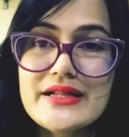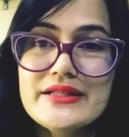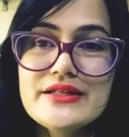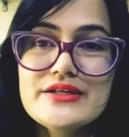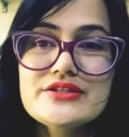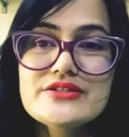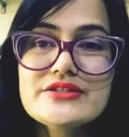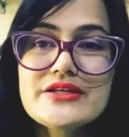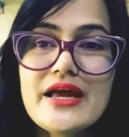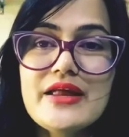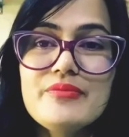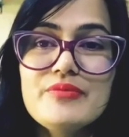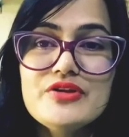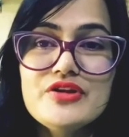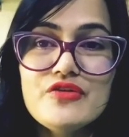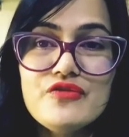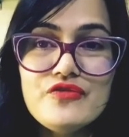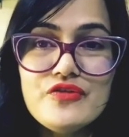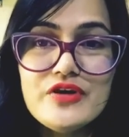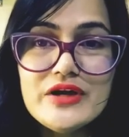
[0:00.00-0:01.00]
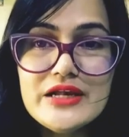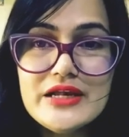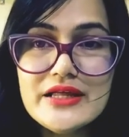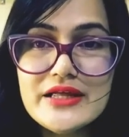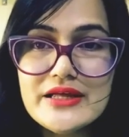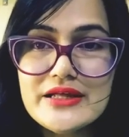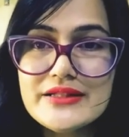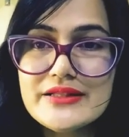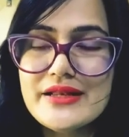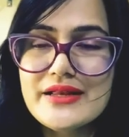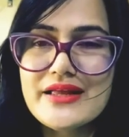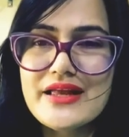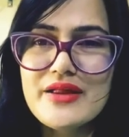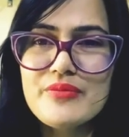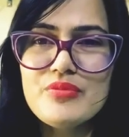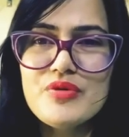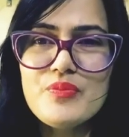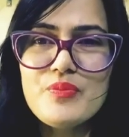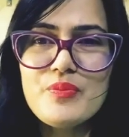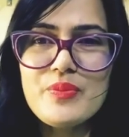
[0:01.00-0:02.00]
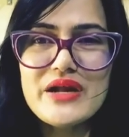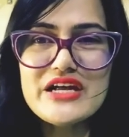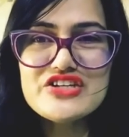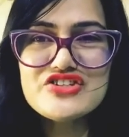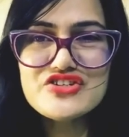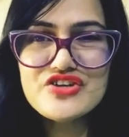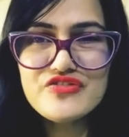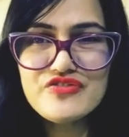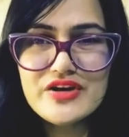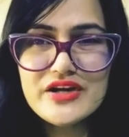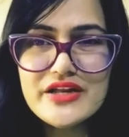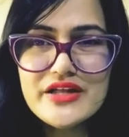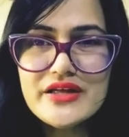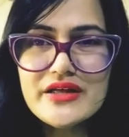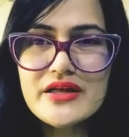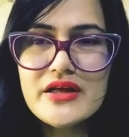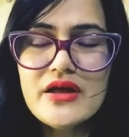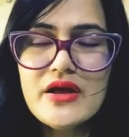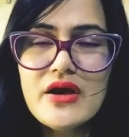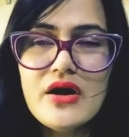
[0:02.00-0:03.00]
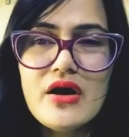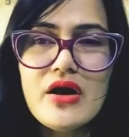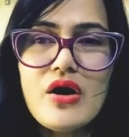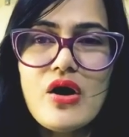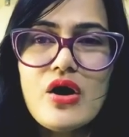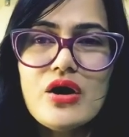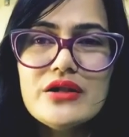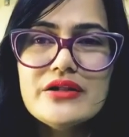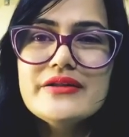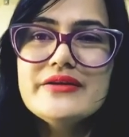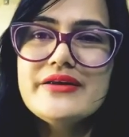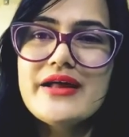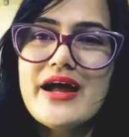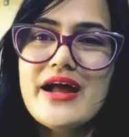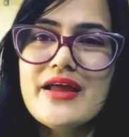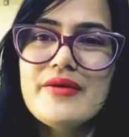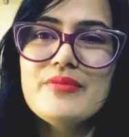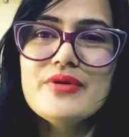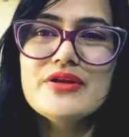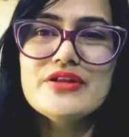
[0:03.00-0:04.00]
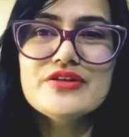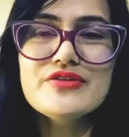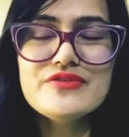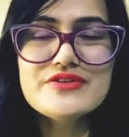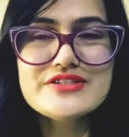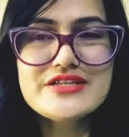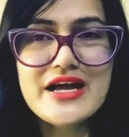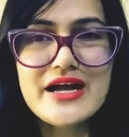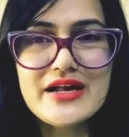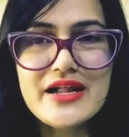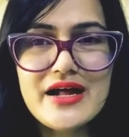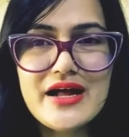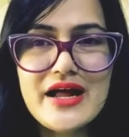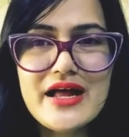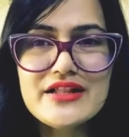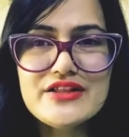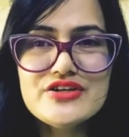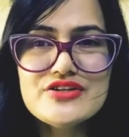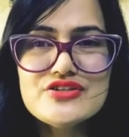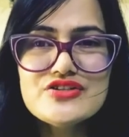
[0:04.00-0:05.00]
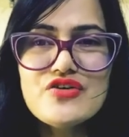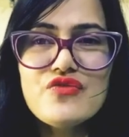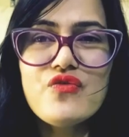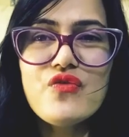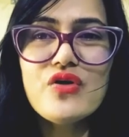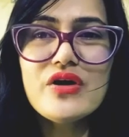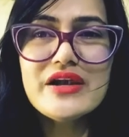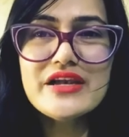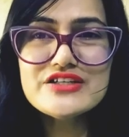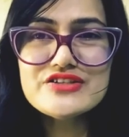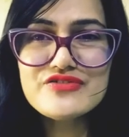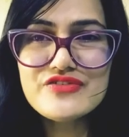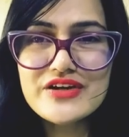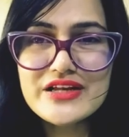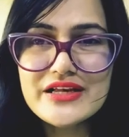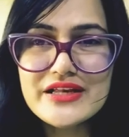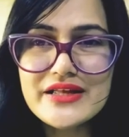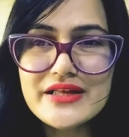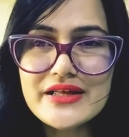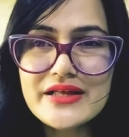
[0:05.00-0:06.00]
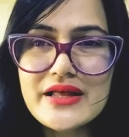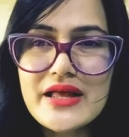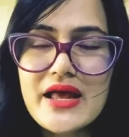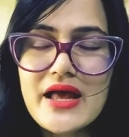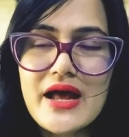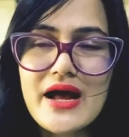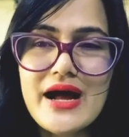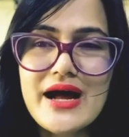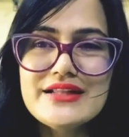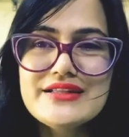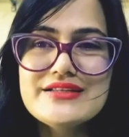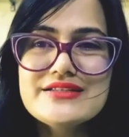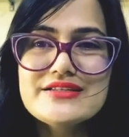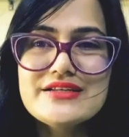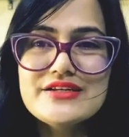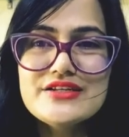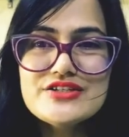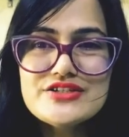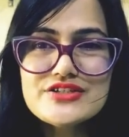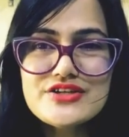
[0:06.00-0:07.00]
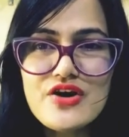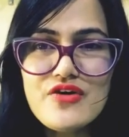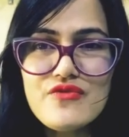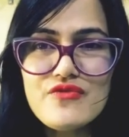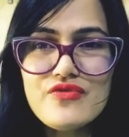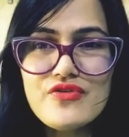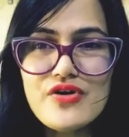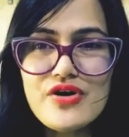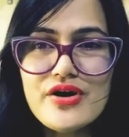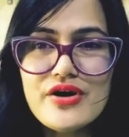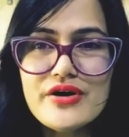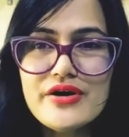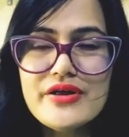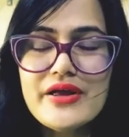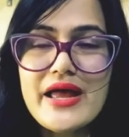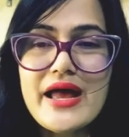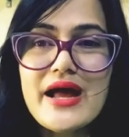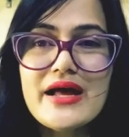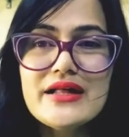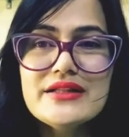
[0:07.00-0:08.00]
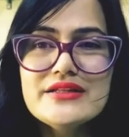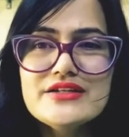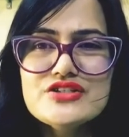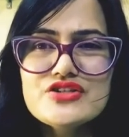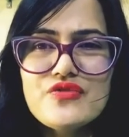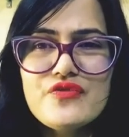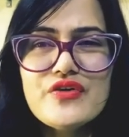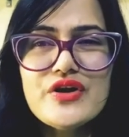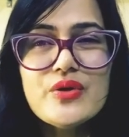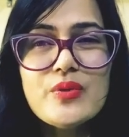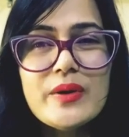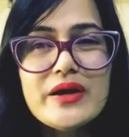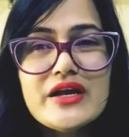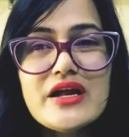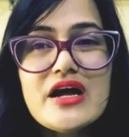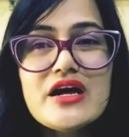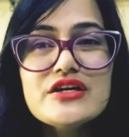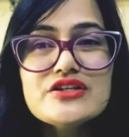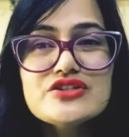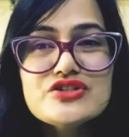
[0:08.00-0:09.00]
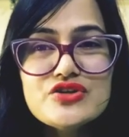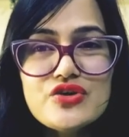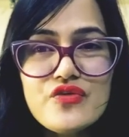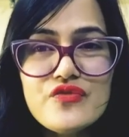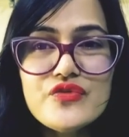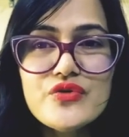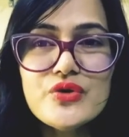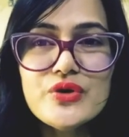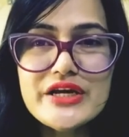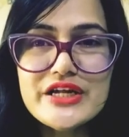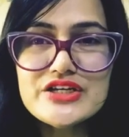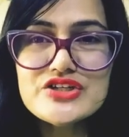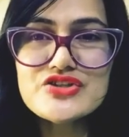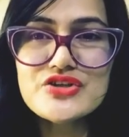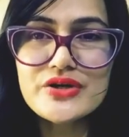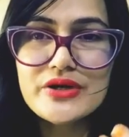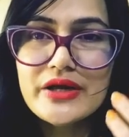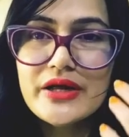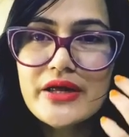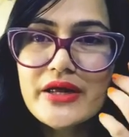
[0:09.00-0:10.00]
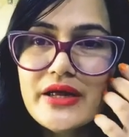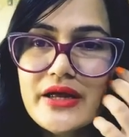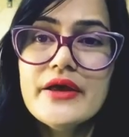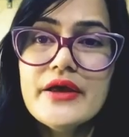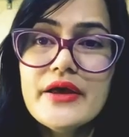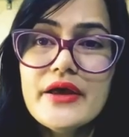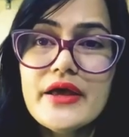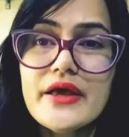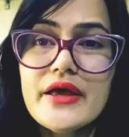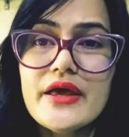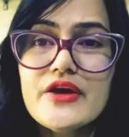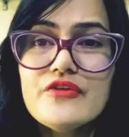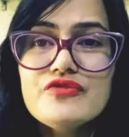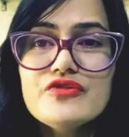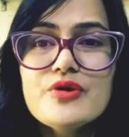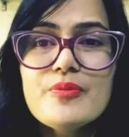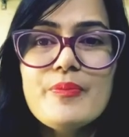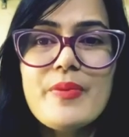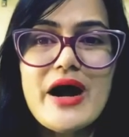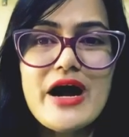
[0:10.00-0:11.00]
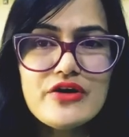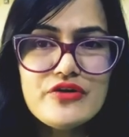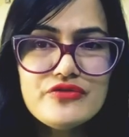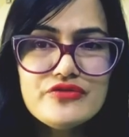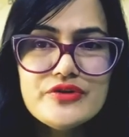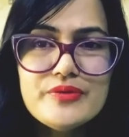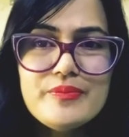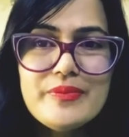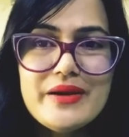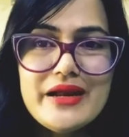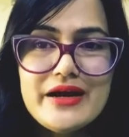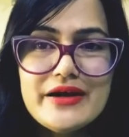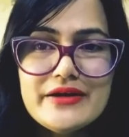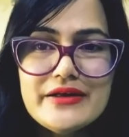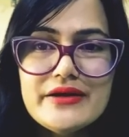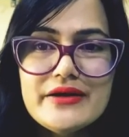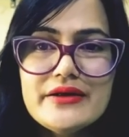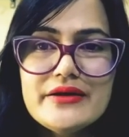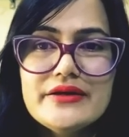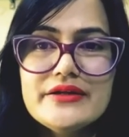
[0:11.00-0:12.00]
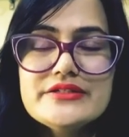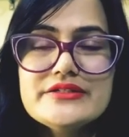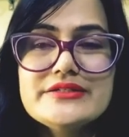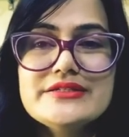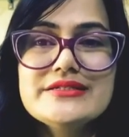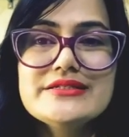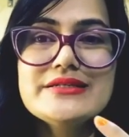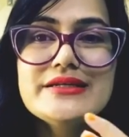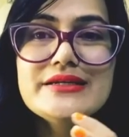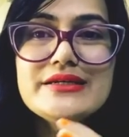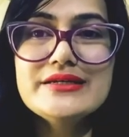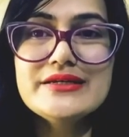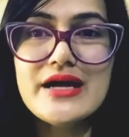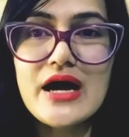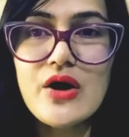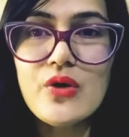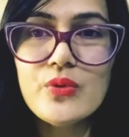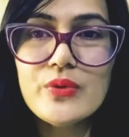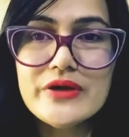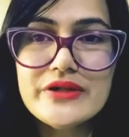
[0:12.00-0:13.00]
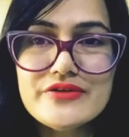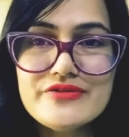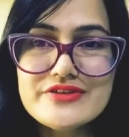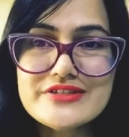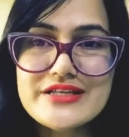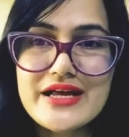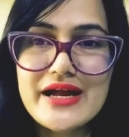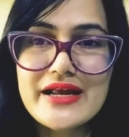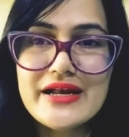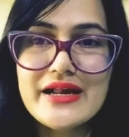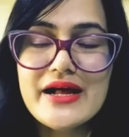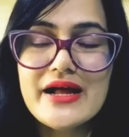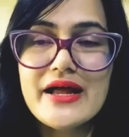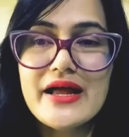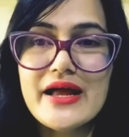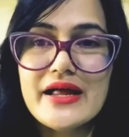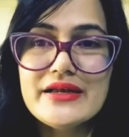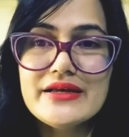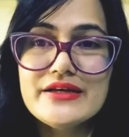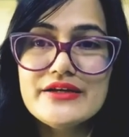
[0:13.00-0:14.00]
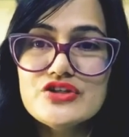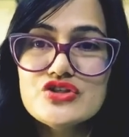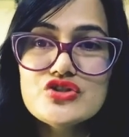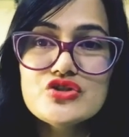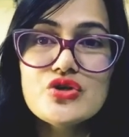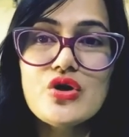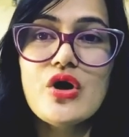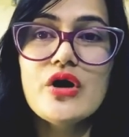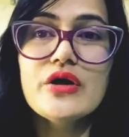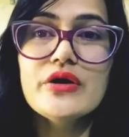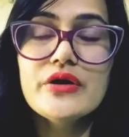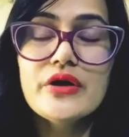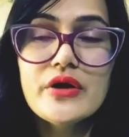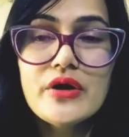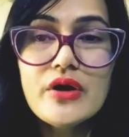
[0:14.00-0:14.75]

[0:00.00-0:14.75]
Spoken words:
This can be the feeling, there can be pressure feeling all the time in the vagina, and there is a fullness feeling, and there's a discomfort, and there's a frequent urging of urination. If the part of the bladder is descend down in the vagina and it is not